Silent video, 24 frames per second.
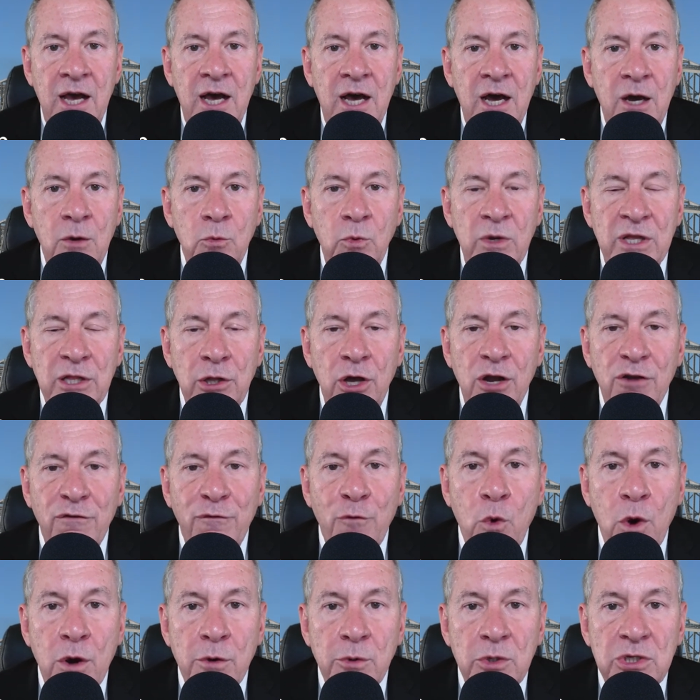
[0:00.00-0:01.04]
We look
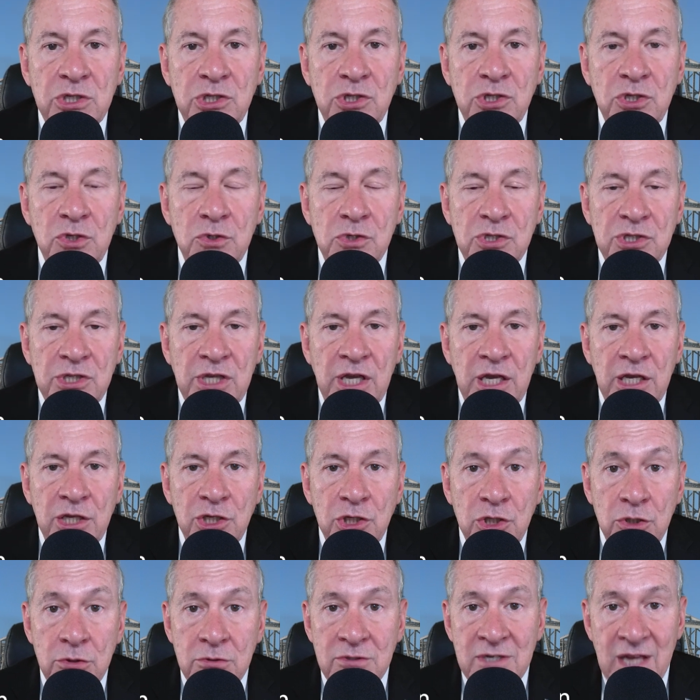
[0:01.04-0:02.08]
forward to seeing
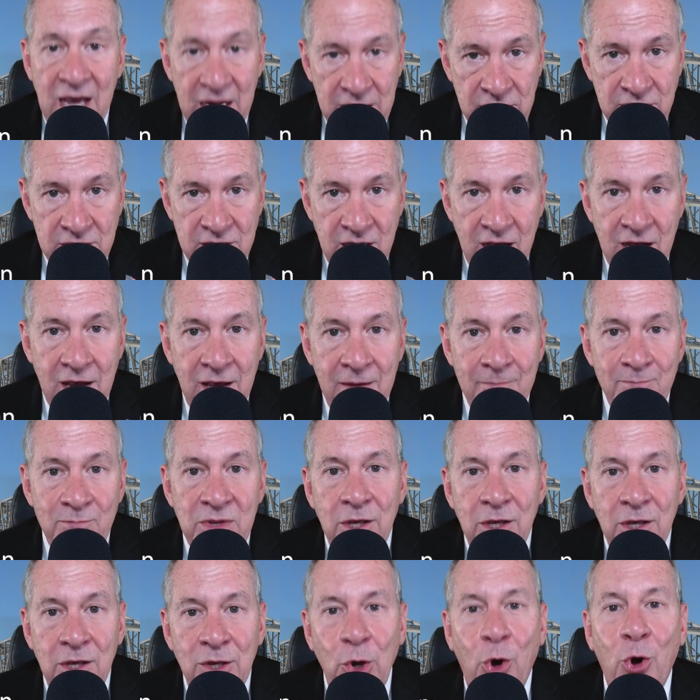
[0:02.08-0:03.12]
you next time
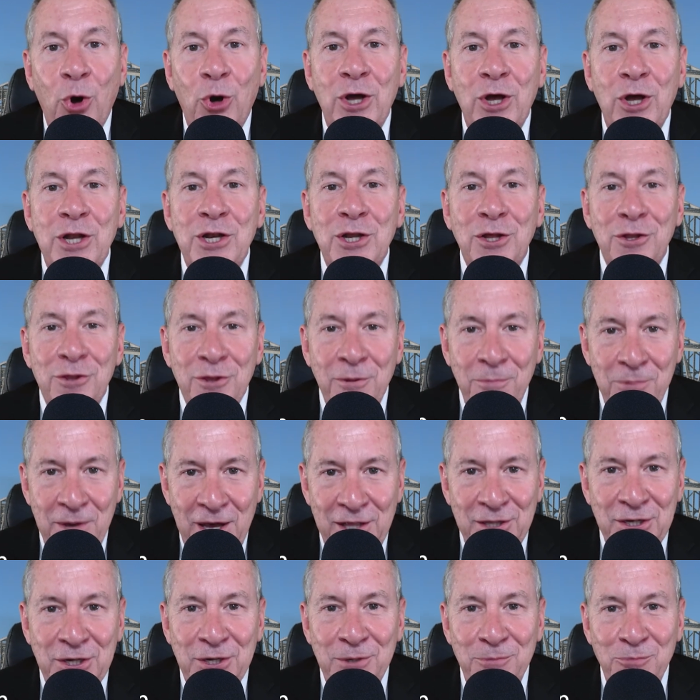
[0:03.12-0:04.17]
on the
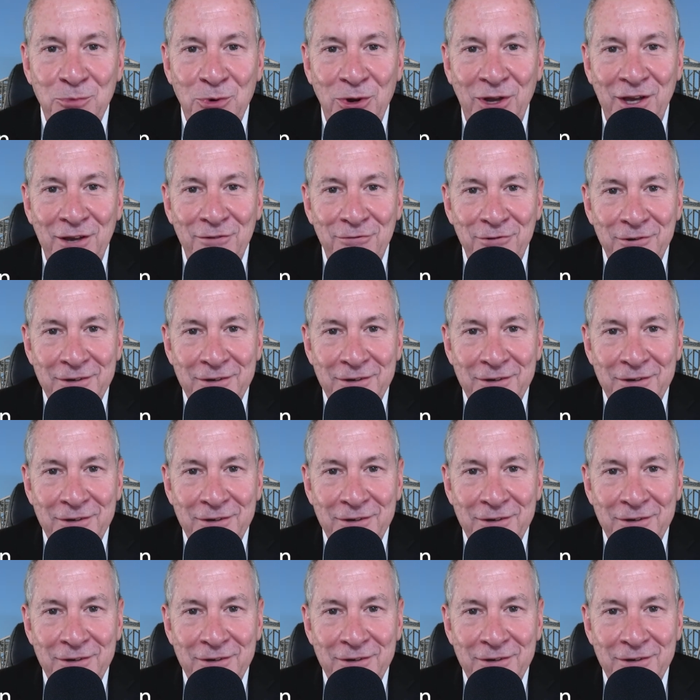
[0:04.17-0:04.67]
Pelican Brief.